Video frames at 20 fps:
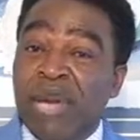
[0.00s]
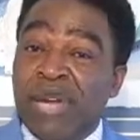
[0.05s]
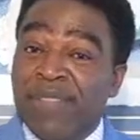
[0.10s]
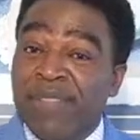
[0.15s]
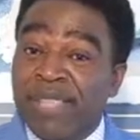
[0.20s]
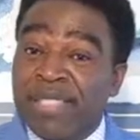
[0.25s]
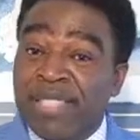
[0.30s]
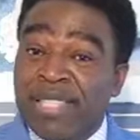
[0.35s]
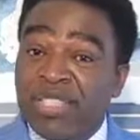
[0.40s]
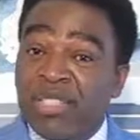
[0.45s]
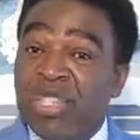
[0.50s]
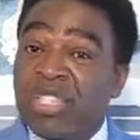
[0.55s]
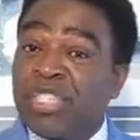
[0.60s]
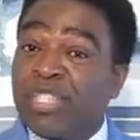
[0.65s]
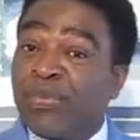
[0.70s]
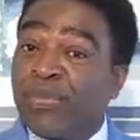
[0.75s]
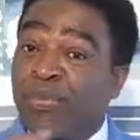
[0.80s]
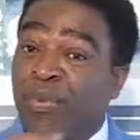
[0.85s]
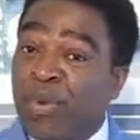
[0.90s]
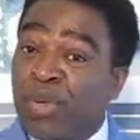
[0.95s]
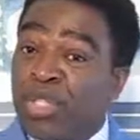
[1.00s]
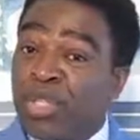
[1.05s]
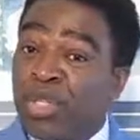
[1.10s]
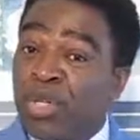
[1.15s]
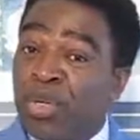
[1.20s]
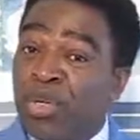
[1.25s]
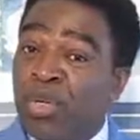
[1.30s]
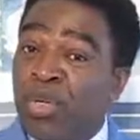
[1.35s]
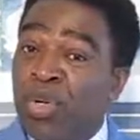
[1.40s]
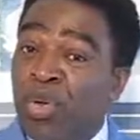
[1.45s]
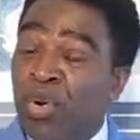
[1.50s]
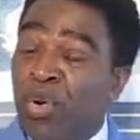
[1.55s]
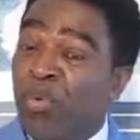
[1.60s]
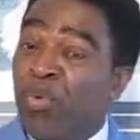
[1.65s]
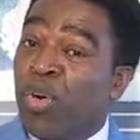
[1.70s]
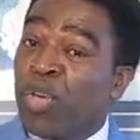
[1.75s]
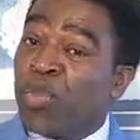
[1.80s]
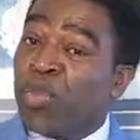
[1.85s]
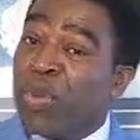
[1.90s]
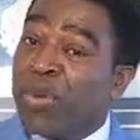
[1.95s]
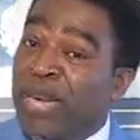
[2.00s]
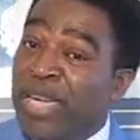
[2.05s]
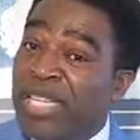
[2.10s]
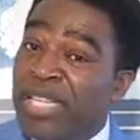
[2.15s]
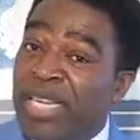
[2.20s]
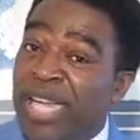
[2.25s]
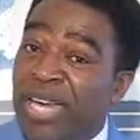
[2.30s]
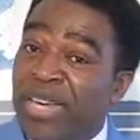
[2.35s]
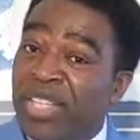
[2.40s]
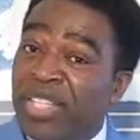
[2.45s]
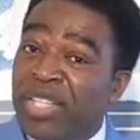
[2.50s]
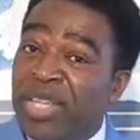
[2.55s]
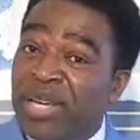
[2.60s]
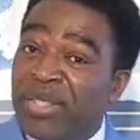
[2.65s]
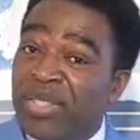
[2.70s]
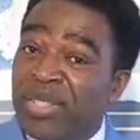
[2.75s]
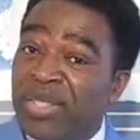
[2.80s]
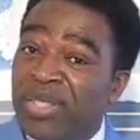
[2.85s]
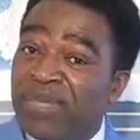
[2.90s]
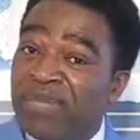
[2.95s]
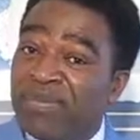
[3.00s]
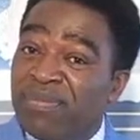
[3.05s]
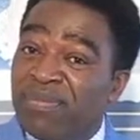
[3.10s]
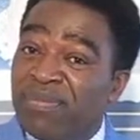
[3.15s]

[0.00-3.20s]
Manifestation is the function of what we read in Galatians.